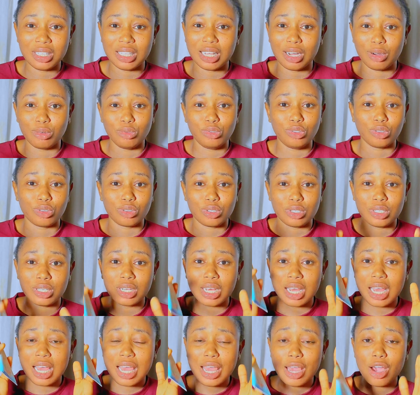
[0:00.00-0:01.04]
that will just
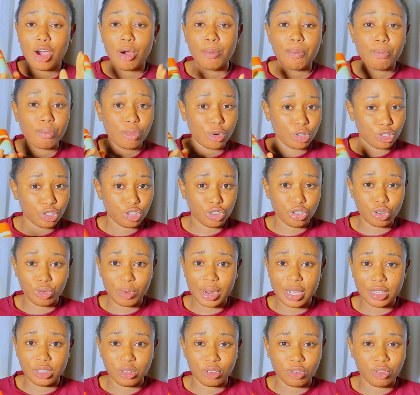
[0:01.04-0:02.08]
help
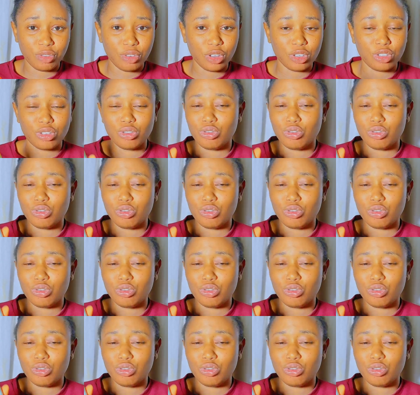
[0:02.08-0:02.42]
moisturize your face.